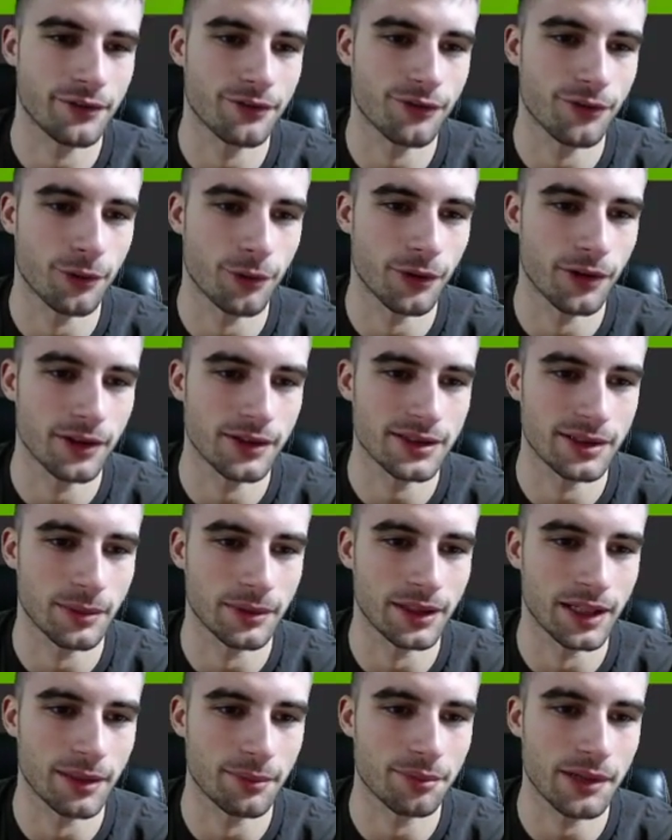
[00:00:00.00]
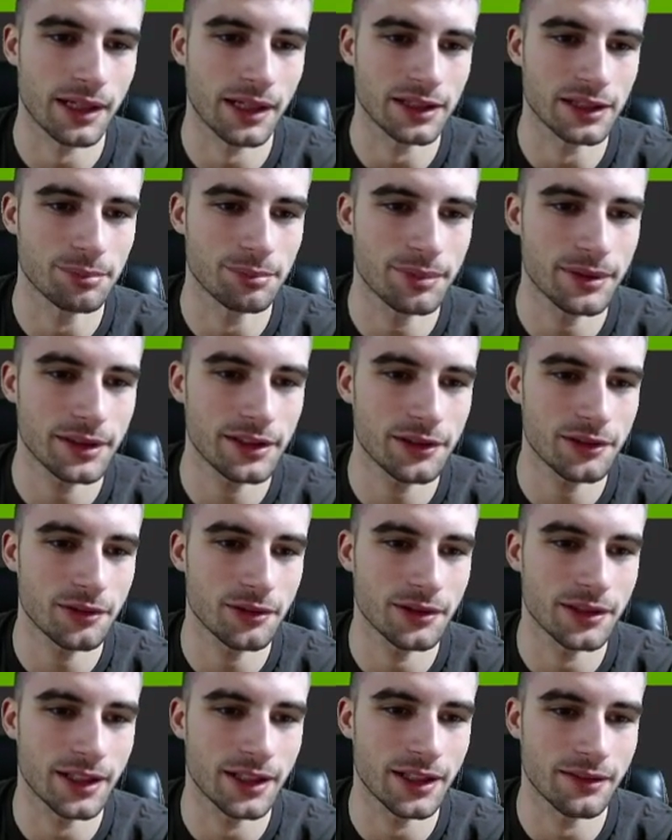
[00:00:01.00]
for someone like Bradley
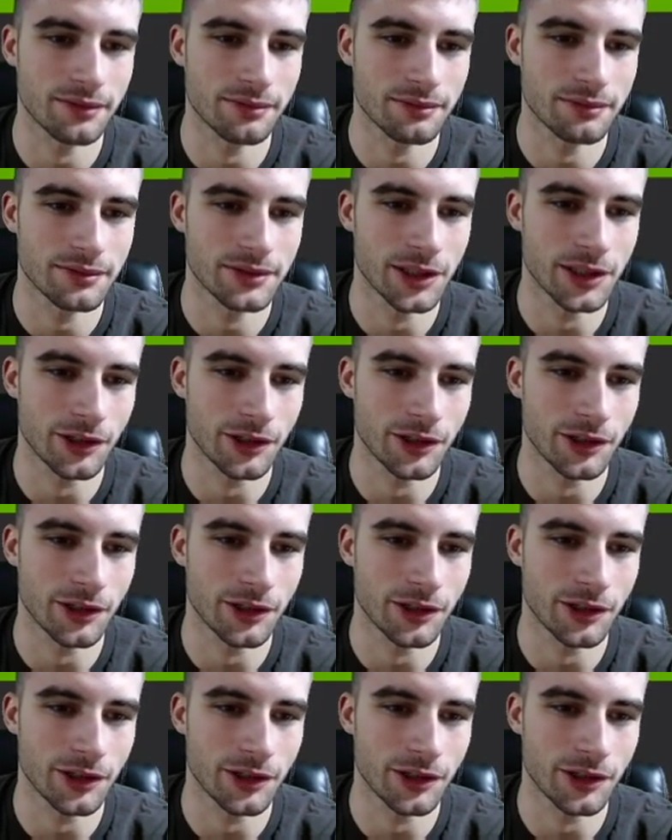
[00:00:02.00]
Beal and then, you